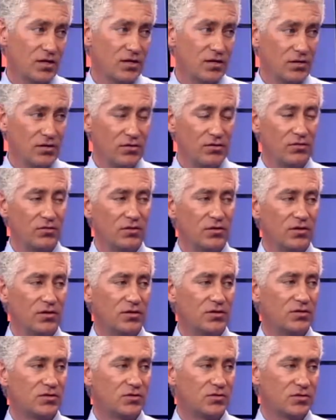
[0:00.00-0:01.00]
you
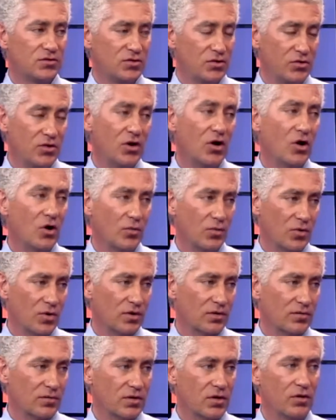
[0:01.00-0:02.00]
do your
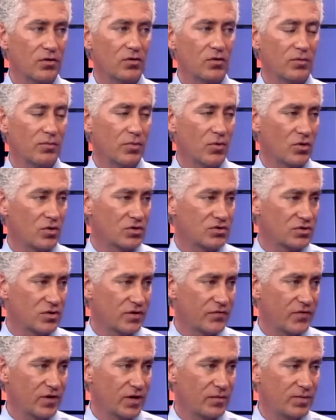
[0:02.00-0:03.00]
homework. Go to a board
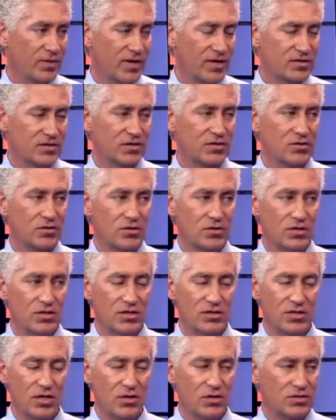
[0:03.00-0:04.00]
certified plastic surgeon.
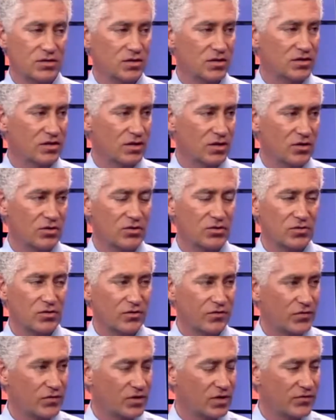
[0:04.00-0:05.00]
It's always good to go to a
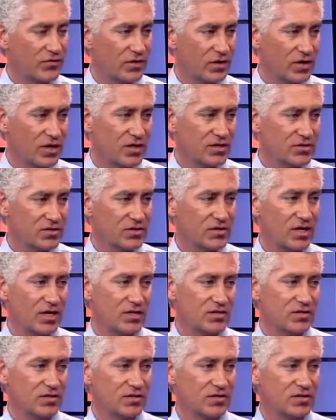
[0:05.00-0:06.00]
few different
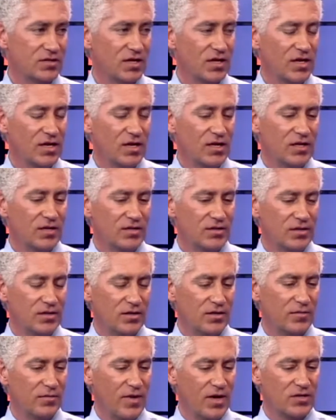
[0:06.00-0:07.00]
consultations
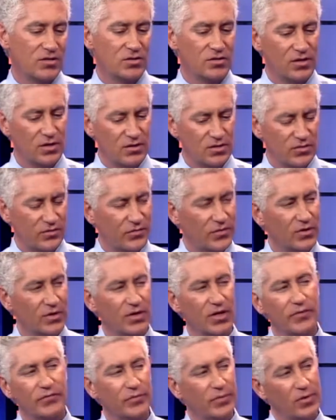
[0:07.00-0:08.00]
to make sure that you feel
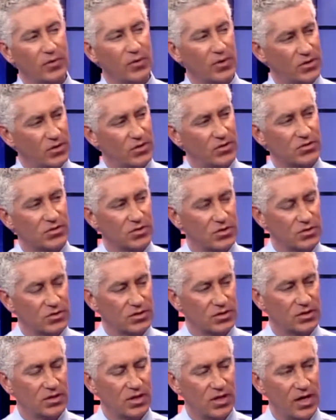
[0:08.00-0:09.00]
comfortable with your
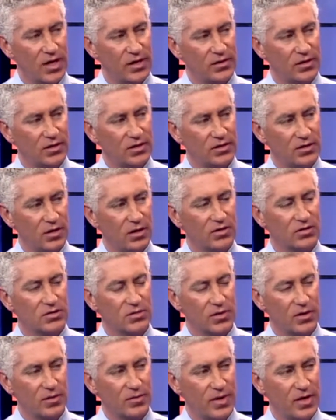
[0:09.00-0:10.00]
surgeon. And then you also
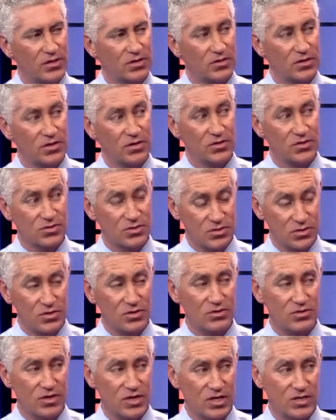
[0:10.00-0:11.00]
want to make sure that your
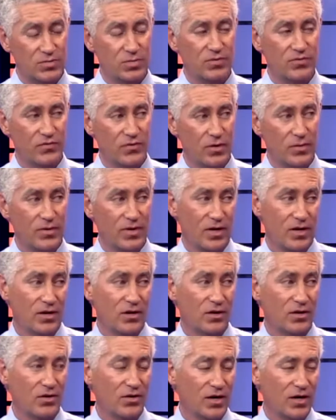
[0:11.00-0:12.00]
surgery is performed at an
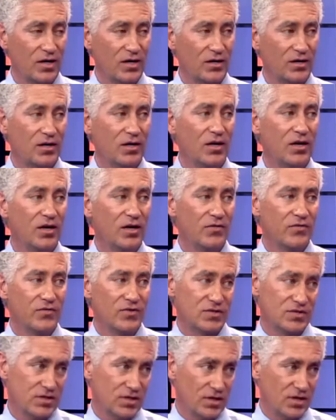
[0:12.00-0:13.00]
accredited
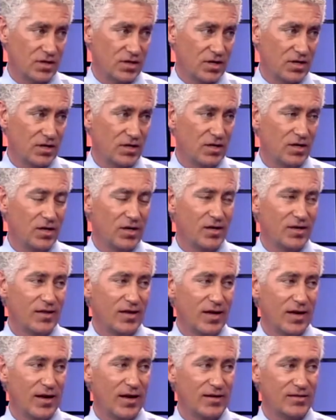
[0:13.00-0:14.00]
facility
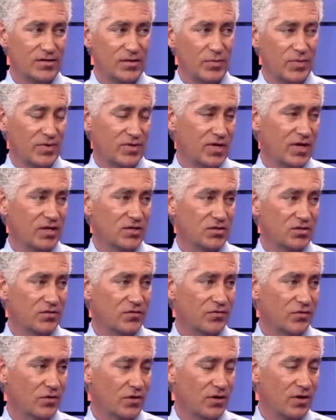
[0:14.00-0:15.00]
that has the potential
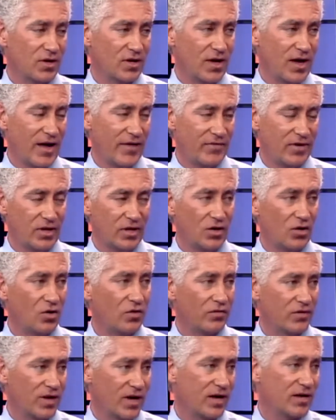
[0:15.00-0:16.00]
for having an
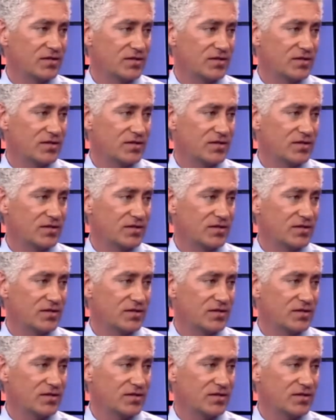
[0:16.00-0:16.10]
overnight